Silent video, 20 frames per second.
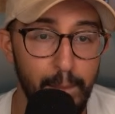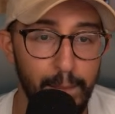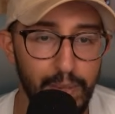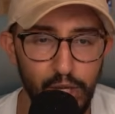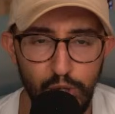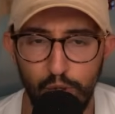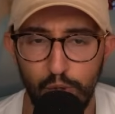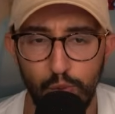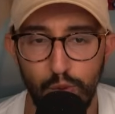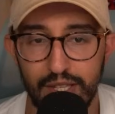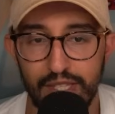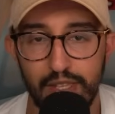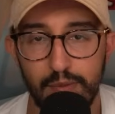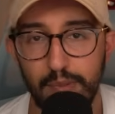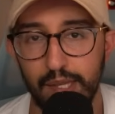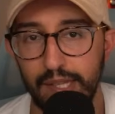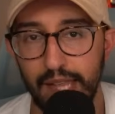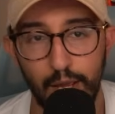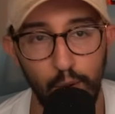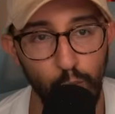But you could run
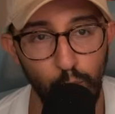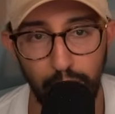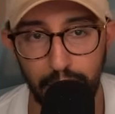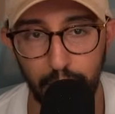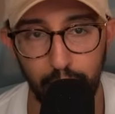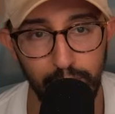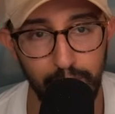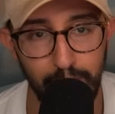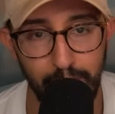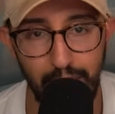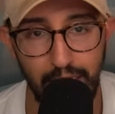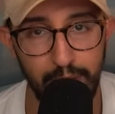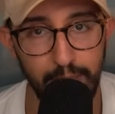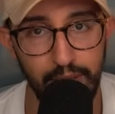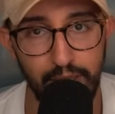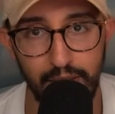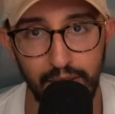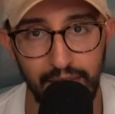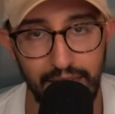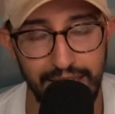something like Will,
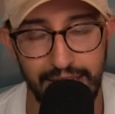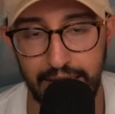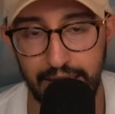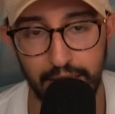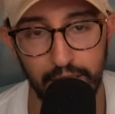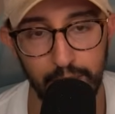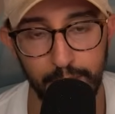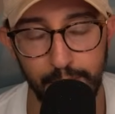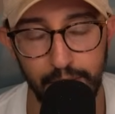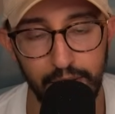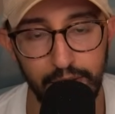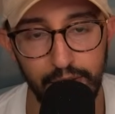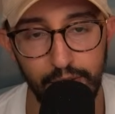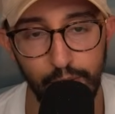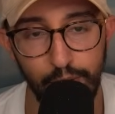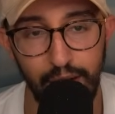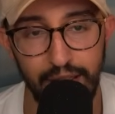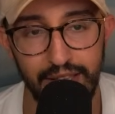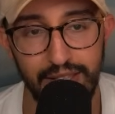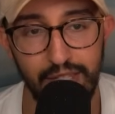maybe, and Ilima,
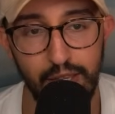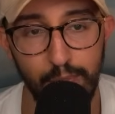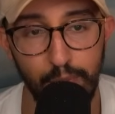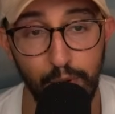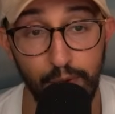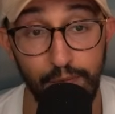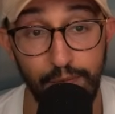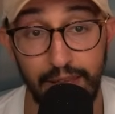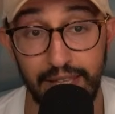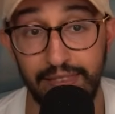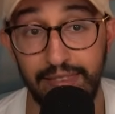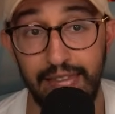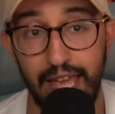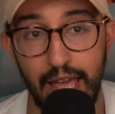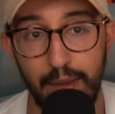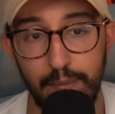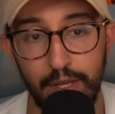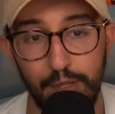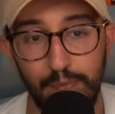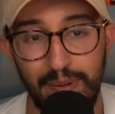right, to prevent
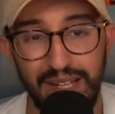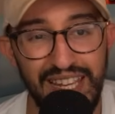damage.